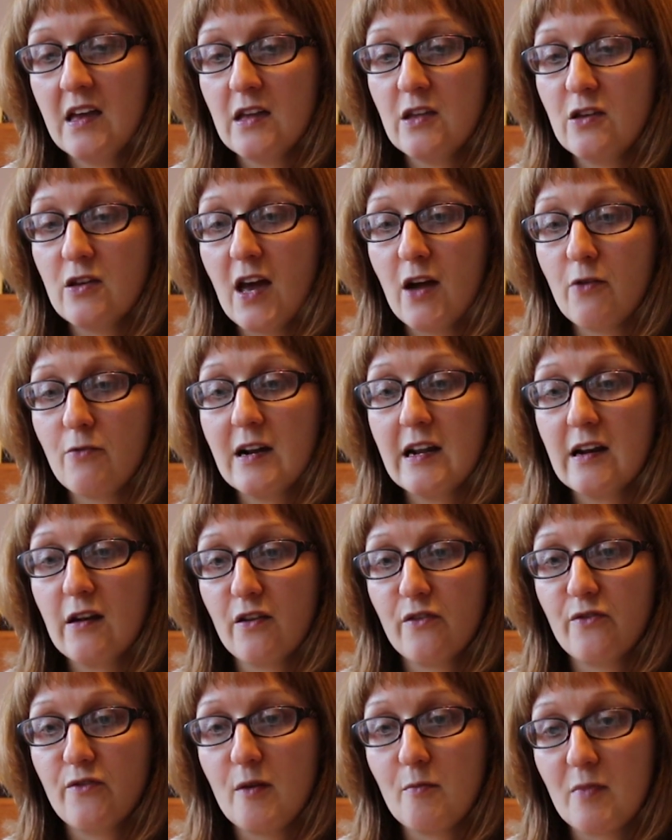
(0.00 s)
you get a really
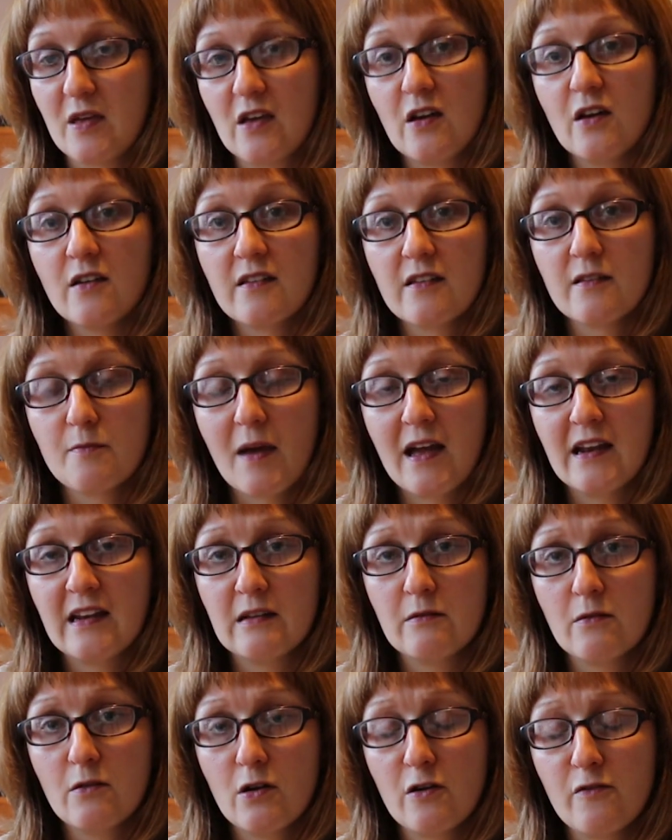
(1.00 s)
nice fit because it's
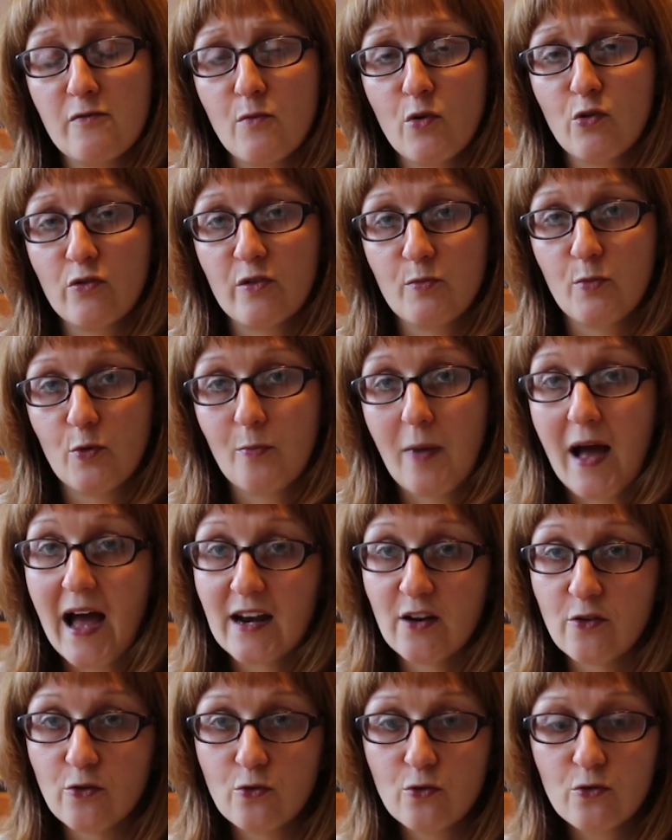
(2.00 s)
made of multiple
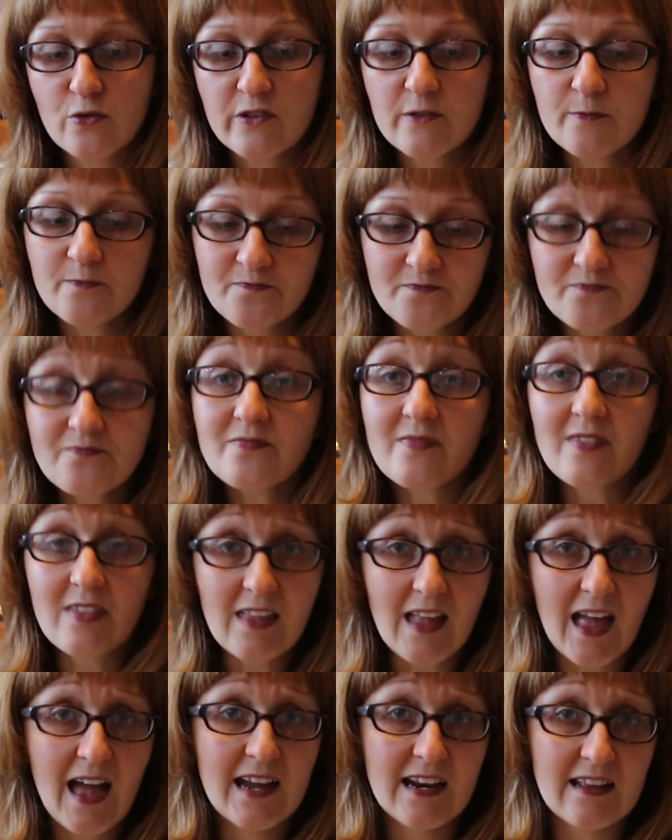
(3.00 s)
panels.
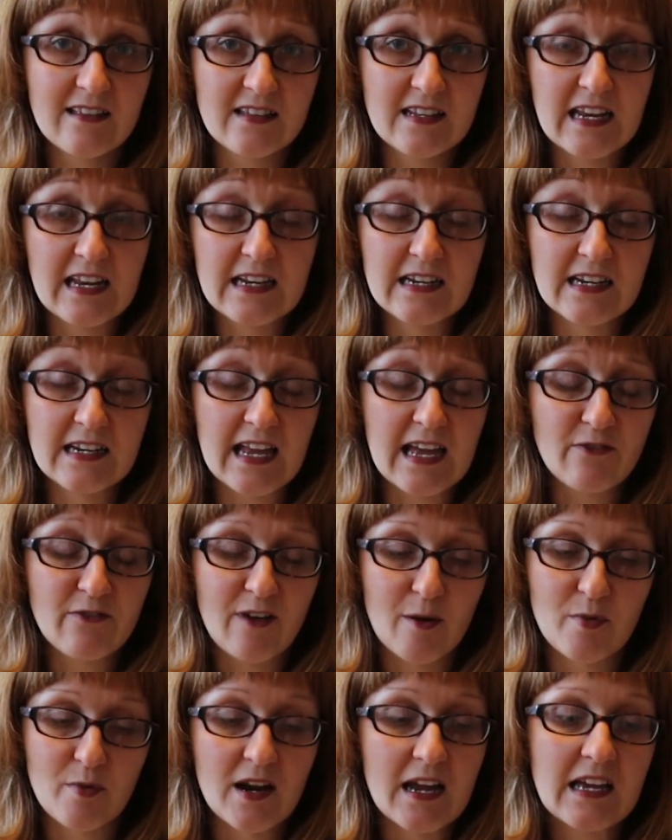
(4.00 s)
And it's in a knit
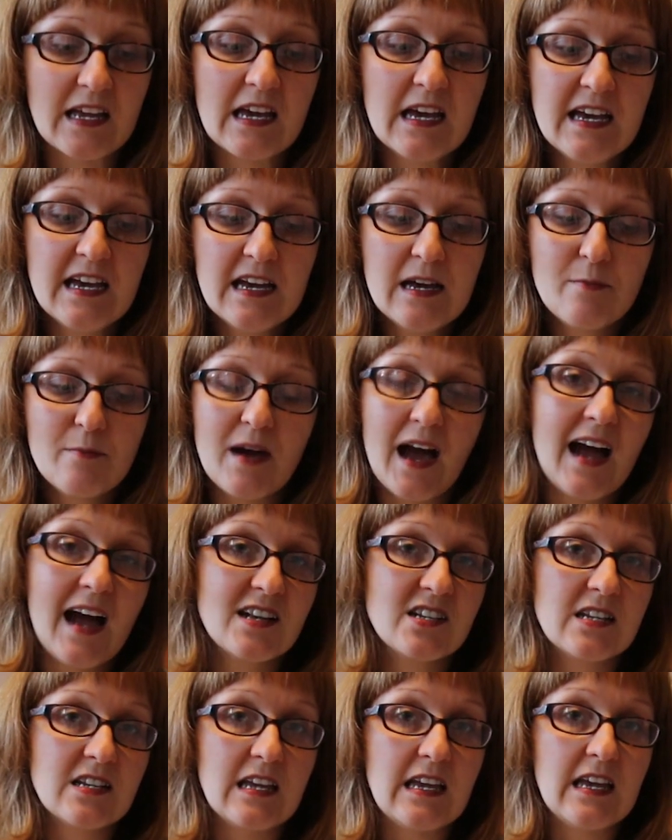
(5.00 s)
fabric, but
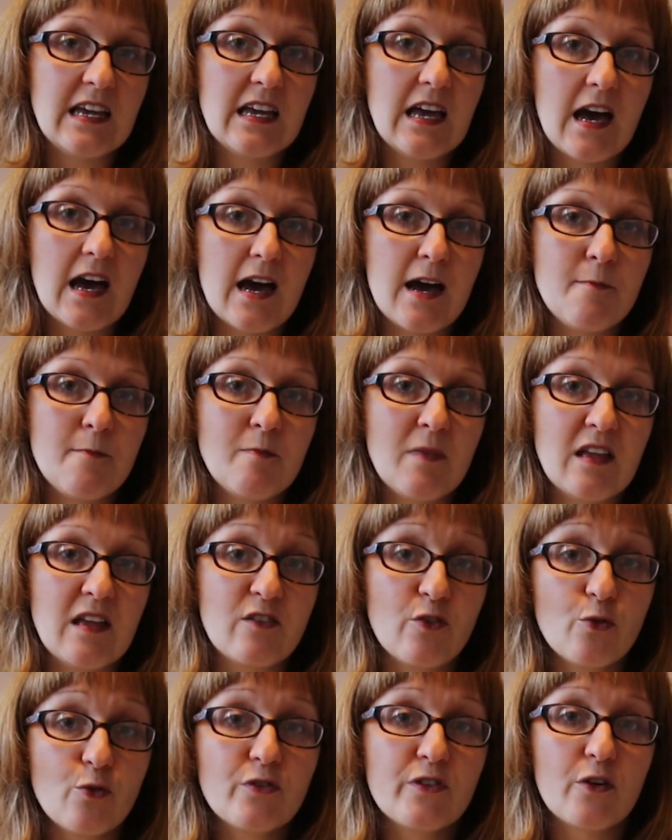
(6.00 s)
actually
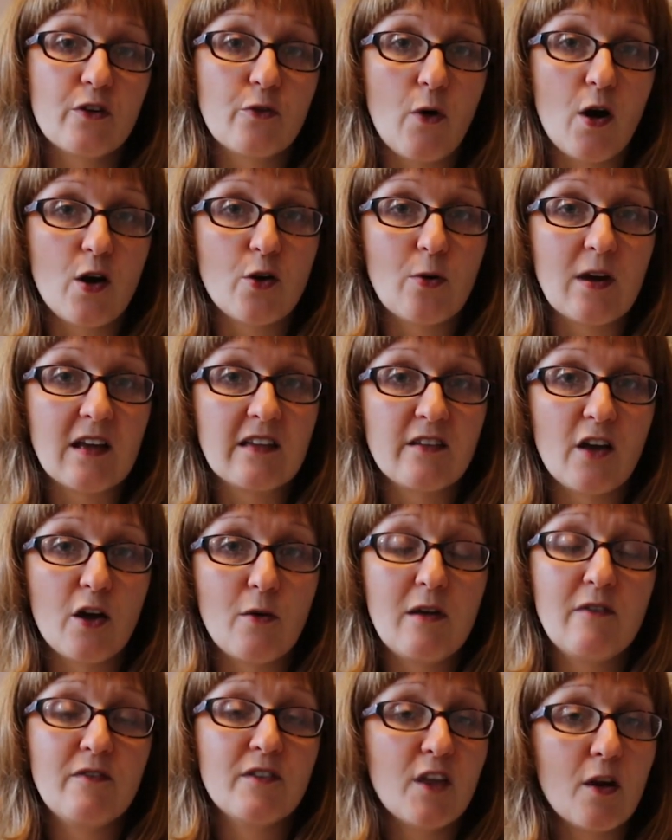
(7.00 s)
it's also quite a quick sew,
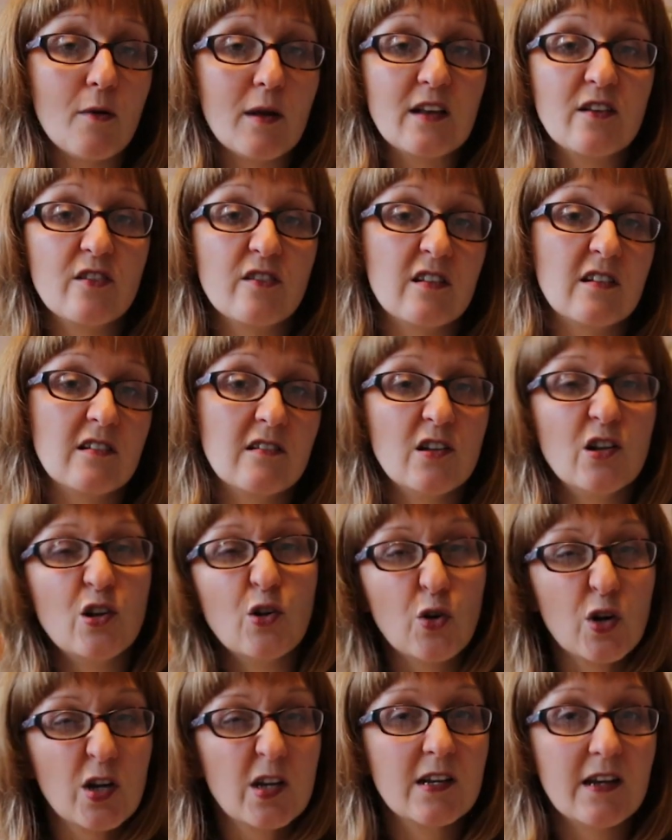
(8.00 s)
even though it doesn't
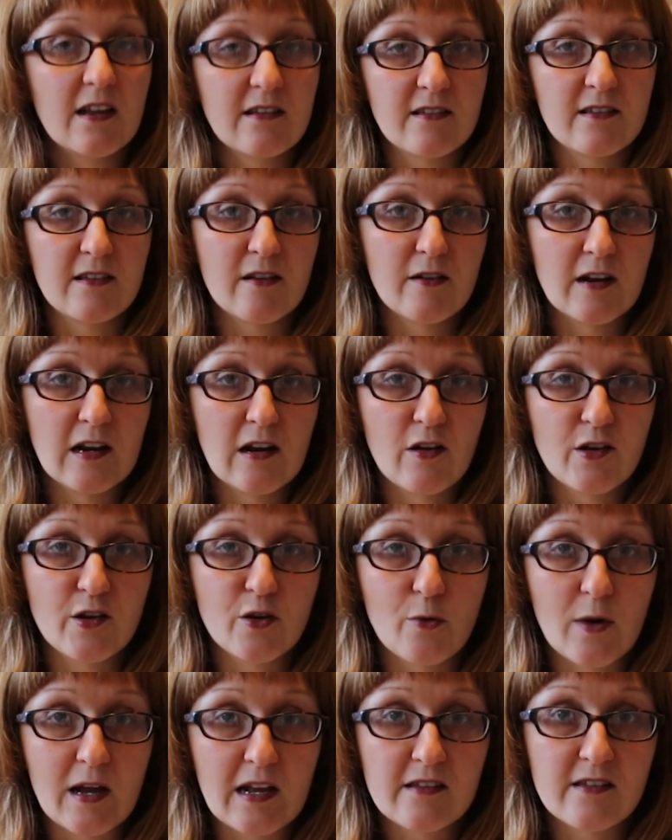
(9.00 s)
look necessarily like
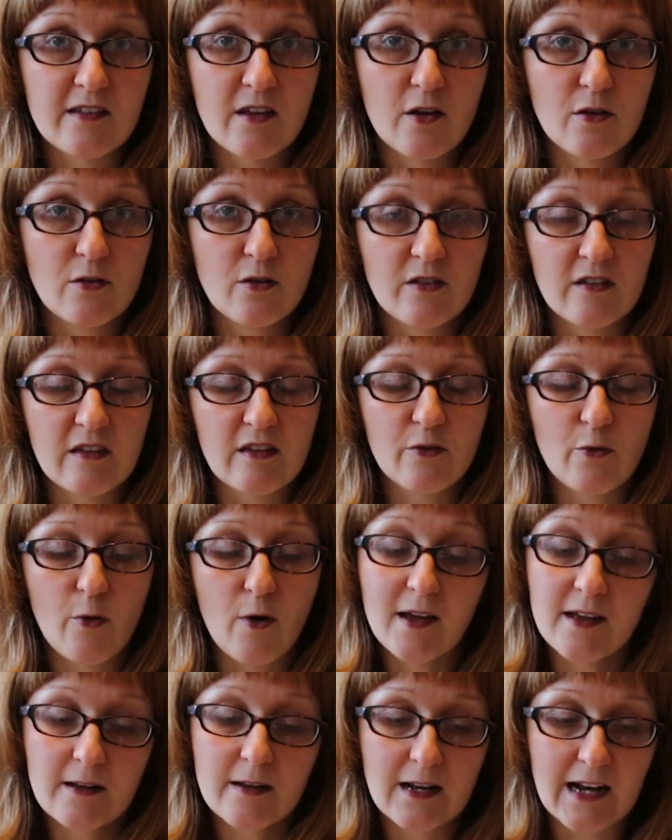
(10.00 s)
a quick sew because it's
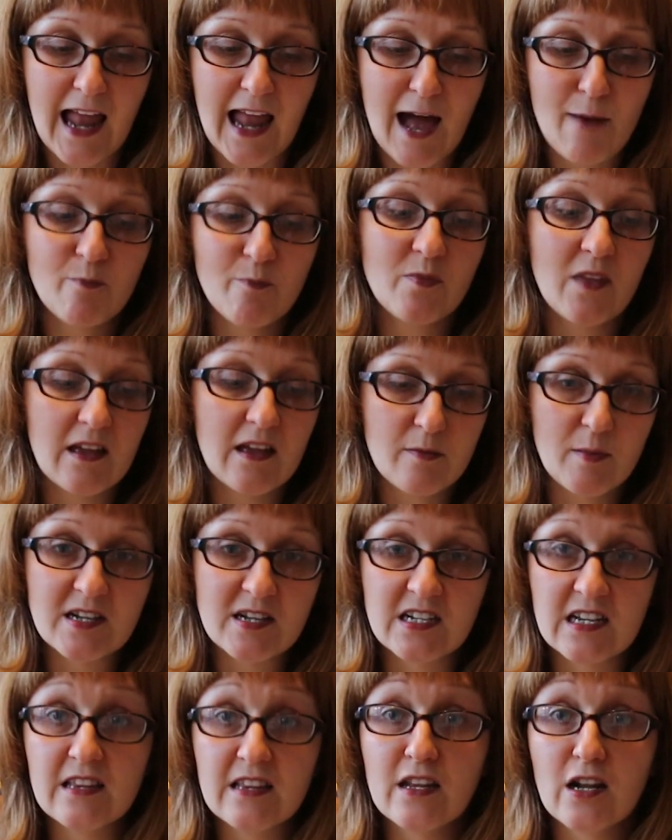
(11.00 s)
quite glam,
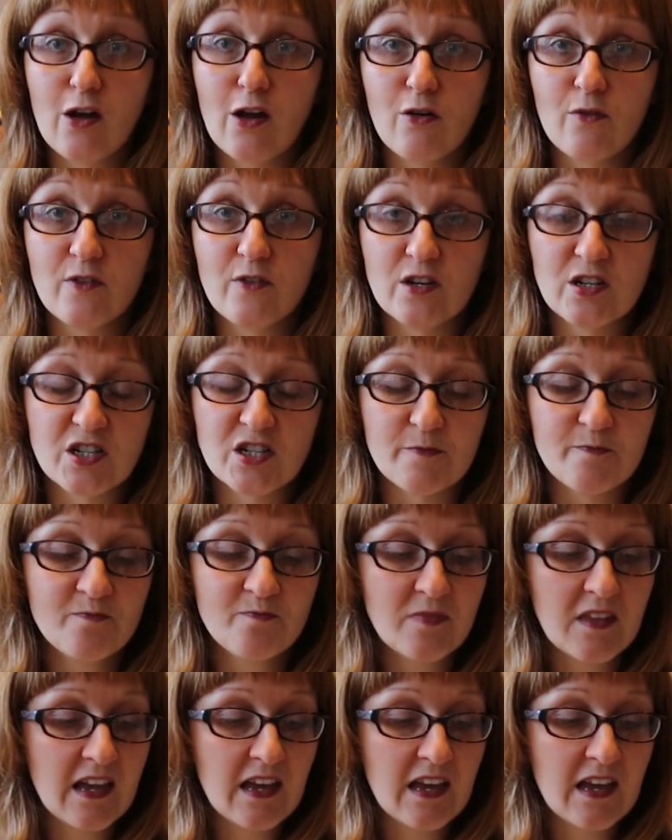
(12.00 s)
especially in the long version.